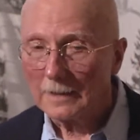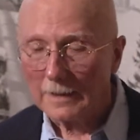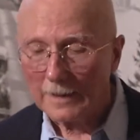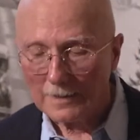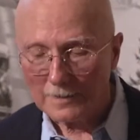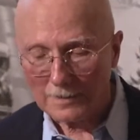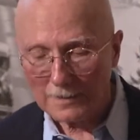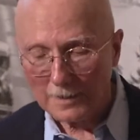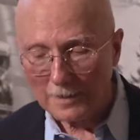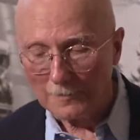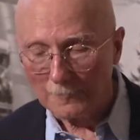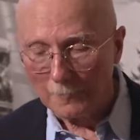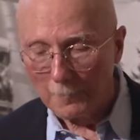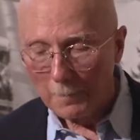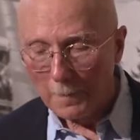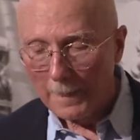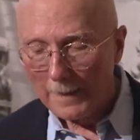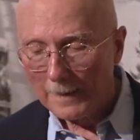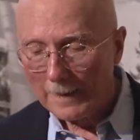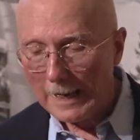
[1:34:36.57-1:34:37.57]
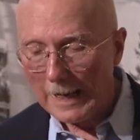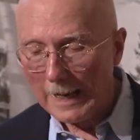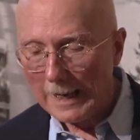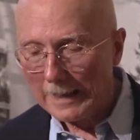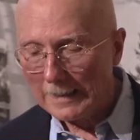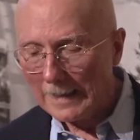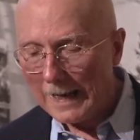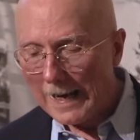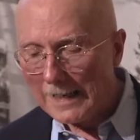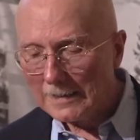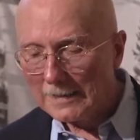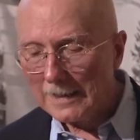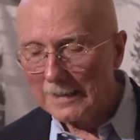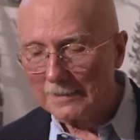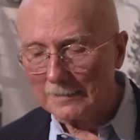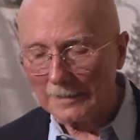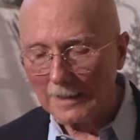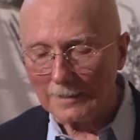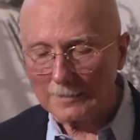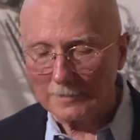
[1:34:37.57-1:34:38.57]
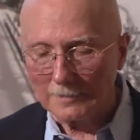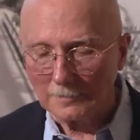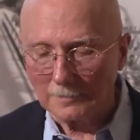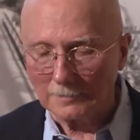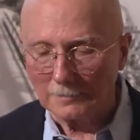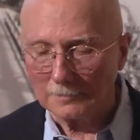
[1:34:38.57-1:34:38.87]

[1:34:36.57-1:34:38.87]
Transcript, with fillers: And so uh, I think that